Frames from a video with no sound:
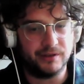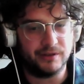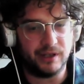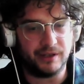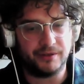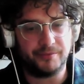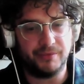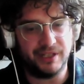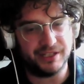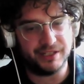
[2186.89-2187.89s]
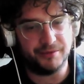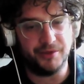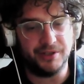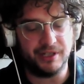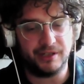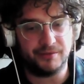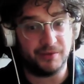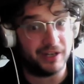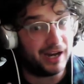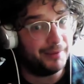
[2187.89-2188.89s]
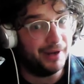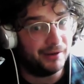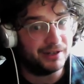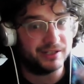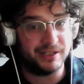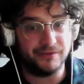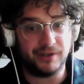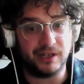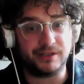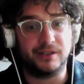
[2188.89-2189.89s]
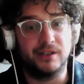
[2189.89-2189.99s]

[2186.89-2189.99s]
like listening to music, like I am now actually, in fact,